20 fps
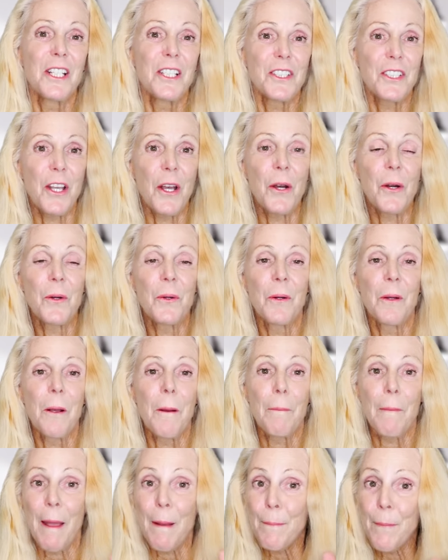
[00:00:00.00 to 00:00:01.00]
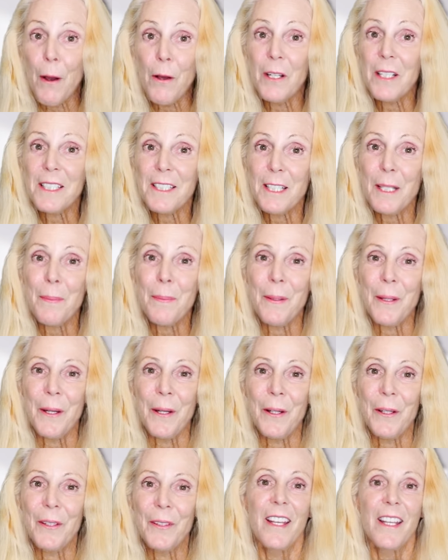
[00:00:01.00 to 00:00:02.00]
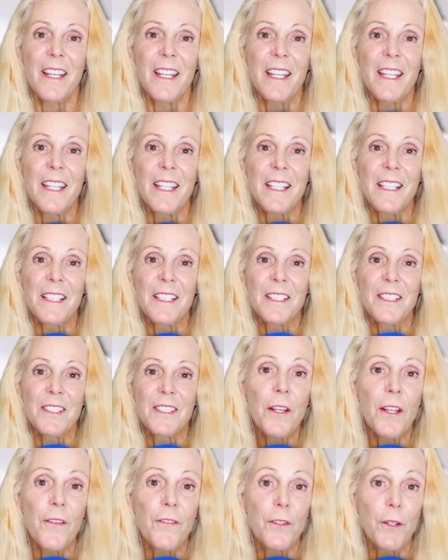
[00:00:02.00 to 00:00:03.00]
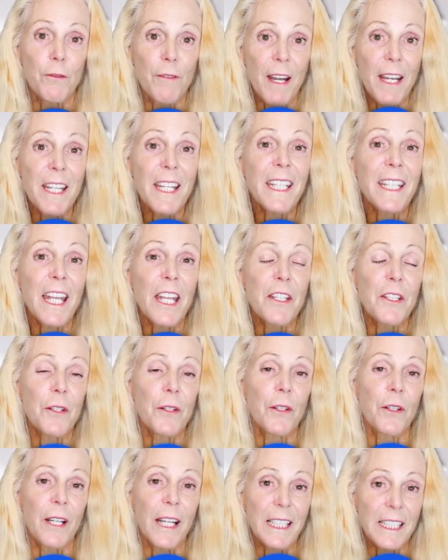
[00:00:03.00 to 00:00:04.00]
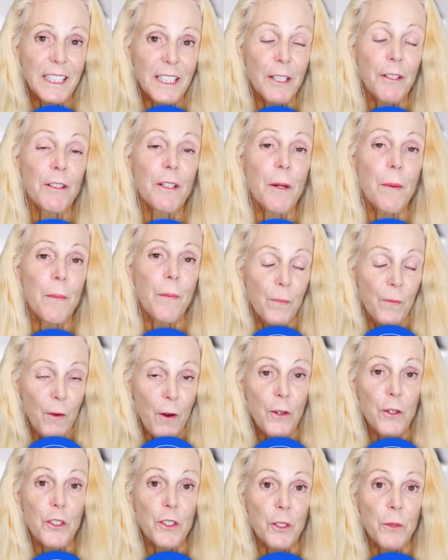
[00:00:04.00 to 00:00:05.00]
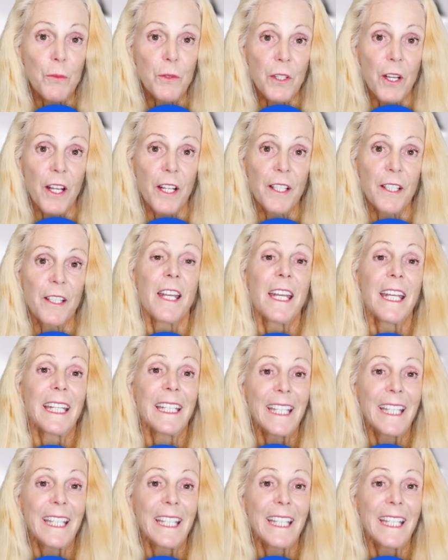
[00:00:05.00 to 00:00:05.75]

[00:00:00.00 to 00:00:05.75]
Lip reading: So my bonus tip here is if you're ready to get your exterior photo shoot done,